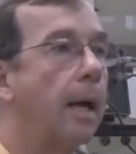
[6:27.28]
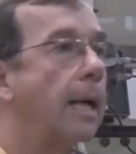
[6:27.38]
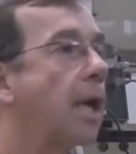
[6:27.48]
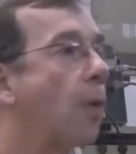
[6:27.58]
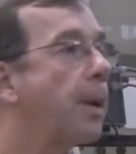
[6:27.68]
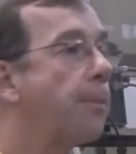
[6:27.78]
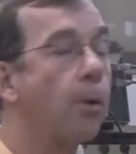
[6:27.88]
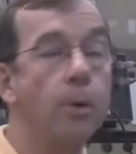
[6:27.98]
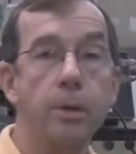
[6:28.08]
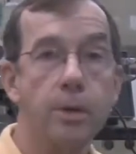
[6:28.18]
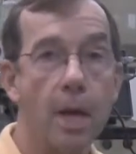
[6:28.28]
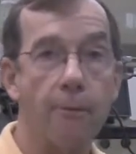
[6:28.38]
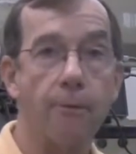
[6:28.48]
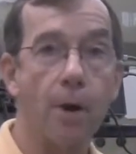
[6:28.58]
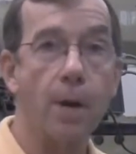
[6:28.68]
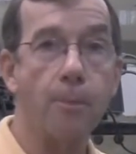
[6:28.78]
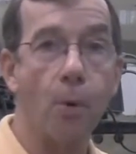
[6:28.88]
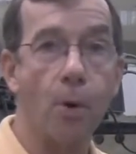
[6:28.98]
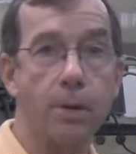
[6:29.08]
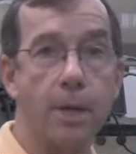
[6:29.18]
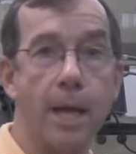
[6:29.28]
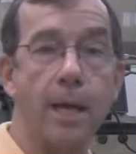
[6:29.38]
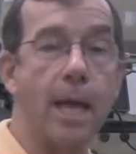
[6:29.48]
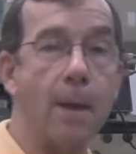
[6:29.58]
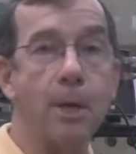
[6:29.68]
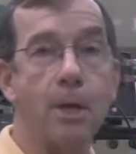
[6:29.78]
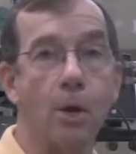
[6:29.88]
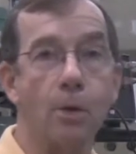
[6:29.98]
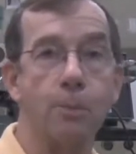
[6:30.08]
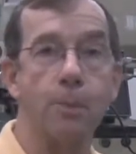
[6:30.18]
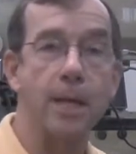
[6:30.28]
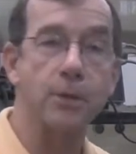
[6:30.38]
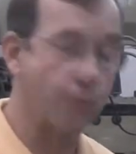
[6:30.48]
I tell people you have a very important thing. It can be called your best